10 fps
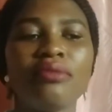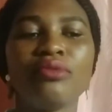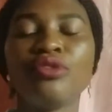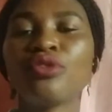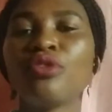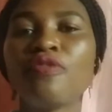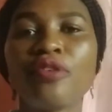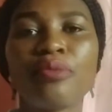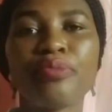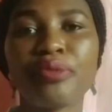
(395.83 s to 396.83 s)
you go
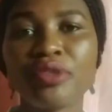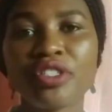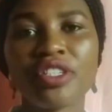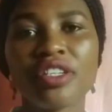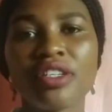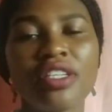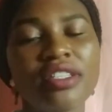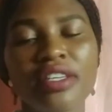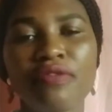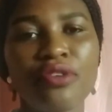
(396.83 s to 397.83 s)
for promotion
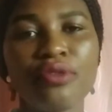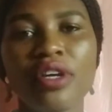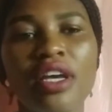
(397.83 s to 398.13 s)
interview,